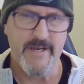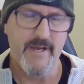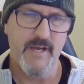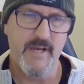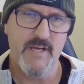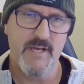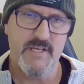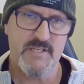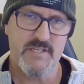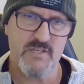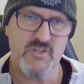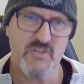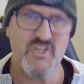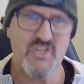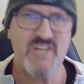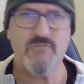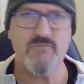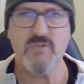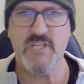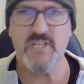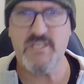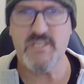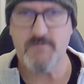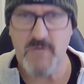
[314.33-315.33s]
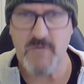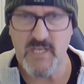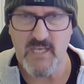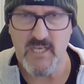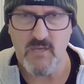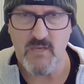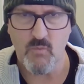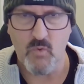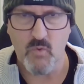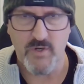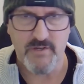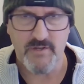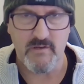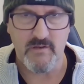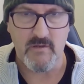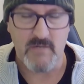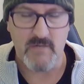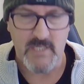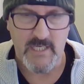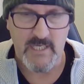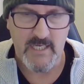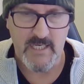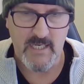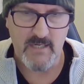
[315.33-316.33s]
So generally speaking, what do you
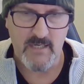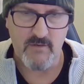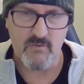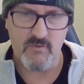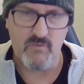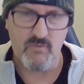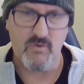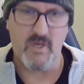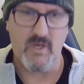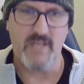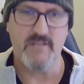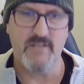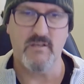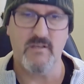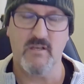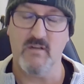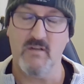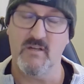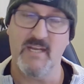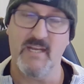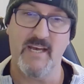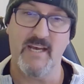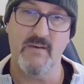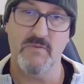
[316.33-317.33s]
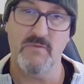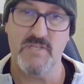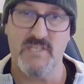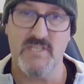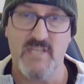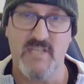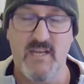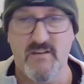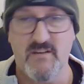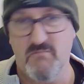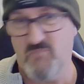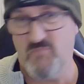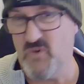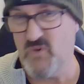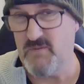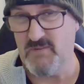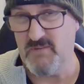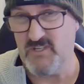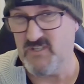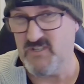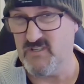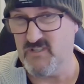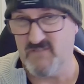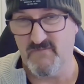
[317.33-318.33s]
need? Right, you can nail this down to pretty
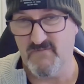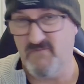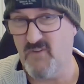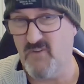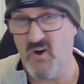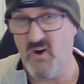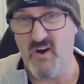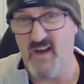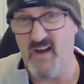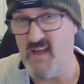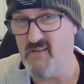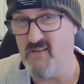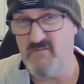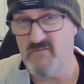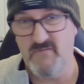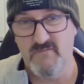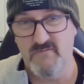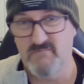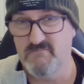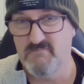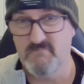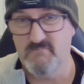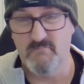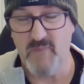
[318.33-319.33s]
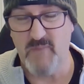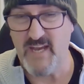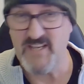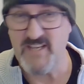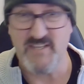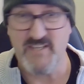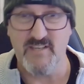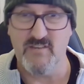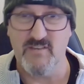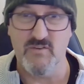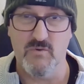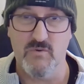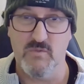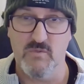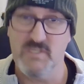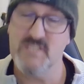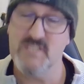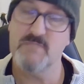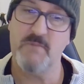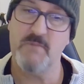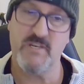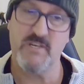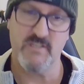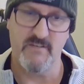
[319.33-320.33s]
much just 5 basic tools,
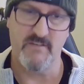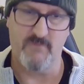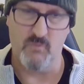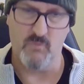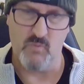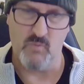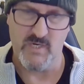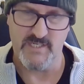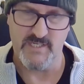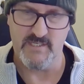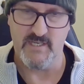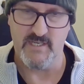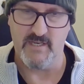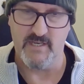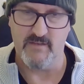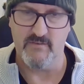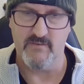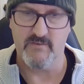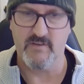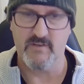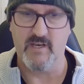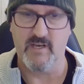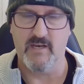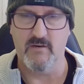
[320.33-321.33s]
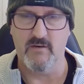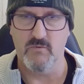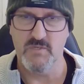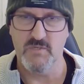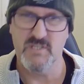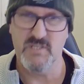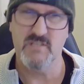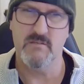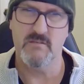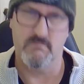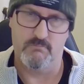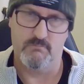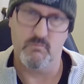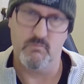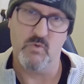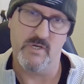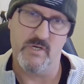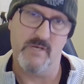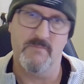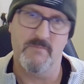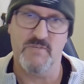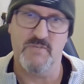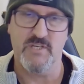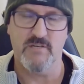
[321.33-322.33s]
especially for 1/10 scale, which is what
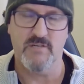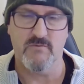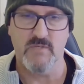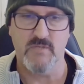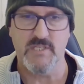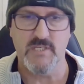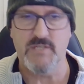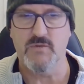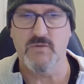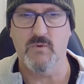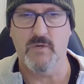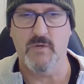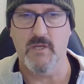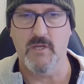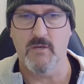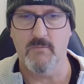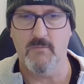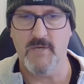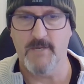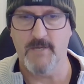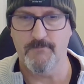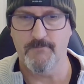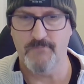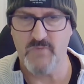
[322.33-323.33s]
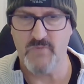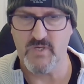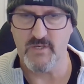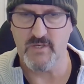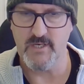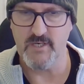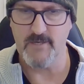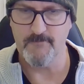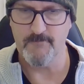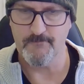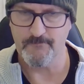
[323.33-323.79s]
I'm generally talking about, okay?